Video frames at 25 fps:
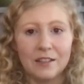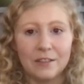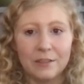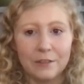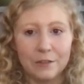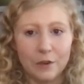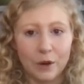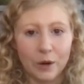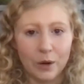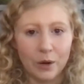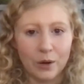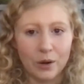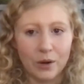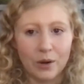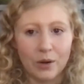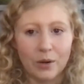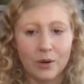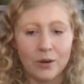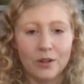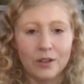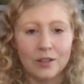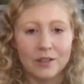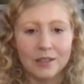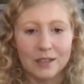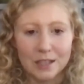
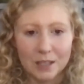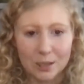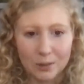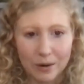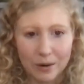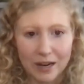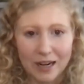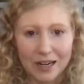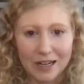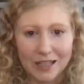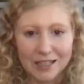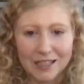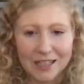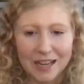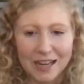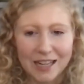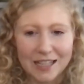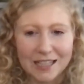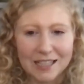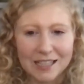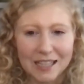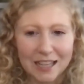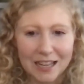Virgo, the squaring signs.